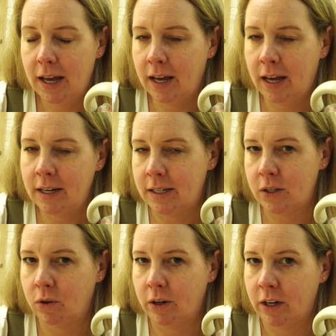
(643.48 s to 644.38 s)
I
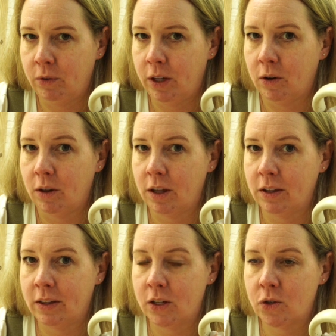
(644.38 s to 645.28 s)
disagree. I really don't think
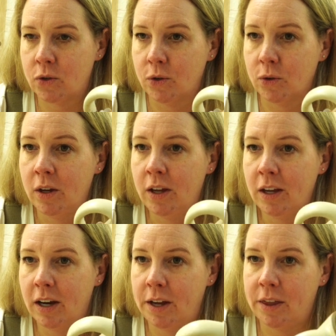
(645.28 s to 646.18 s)
that that's true.
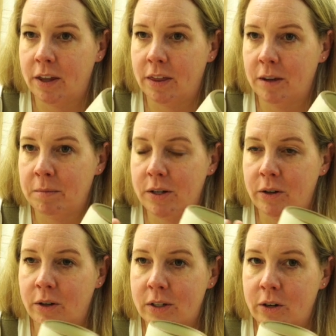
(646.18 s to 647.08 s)
I think that
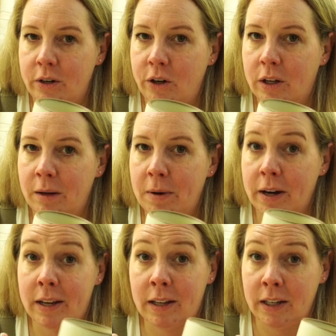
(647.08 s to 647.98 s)
materials that are in your clay
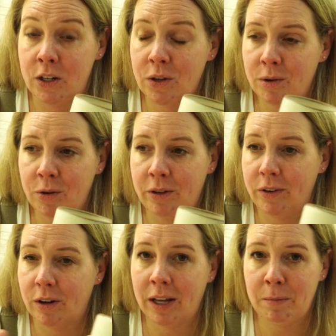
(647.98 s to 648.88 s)
body can leach through, and if
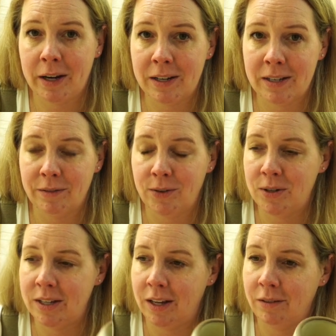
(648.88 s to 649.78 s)
your clay body is not
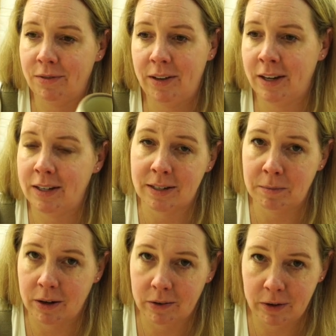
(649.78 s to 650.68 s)
food safe, it doesn't
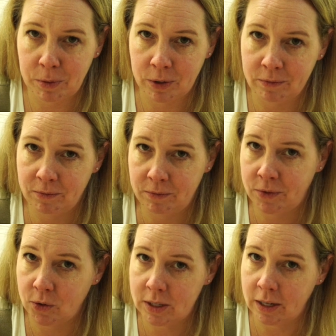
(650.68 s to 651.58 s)
matter if you put a
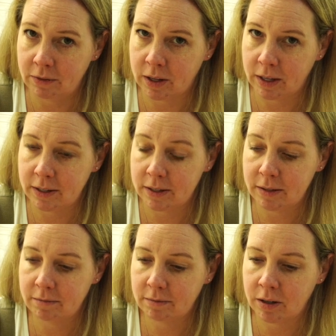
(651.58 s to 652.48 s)
food safe
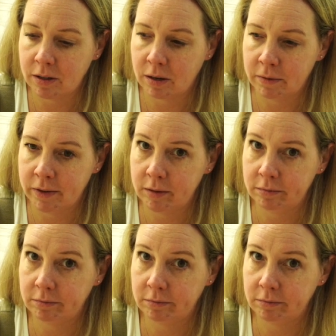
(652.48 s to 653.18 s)
glaze on top of it.